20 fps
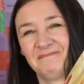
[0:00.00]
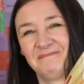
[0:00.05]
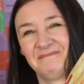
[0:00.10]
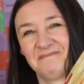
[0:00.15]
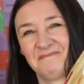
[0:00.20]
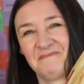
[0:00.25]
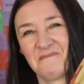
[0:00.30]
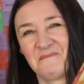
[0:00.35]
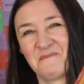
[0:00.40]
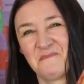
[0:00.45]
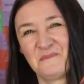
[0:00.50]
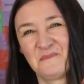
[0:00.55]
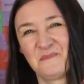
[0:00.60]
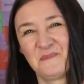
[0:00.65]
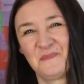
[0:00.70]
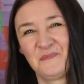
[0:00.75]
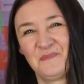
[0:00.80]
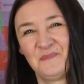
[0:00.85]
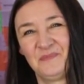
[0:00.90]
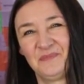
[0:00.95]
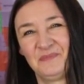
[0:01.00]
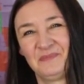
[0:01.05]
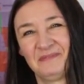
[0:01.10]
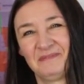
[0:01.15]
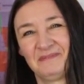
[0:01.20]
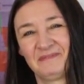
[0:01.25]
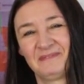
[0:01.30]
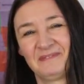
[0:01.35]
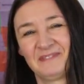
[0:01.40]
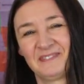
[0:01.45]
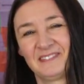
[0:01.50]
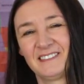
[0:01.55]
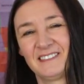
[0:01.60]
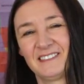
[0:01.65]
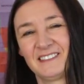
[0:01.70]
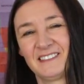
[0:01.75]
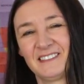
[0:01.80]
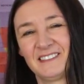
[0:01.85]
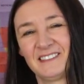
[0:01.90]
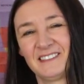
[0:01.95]

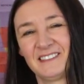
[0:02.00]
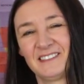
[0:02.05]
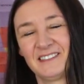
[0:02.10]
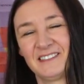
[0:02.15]
The person shown says nothing.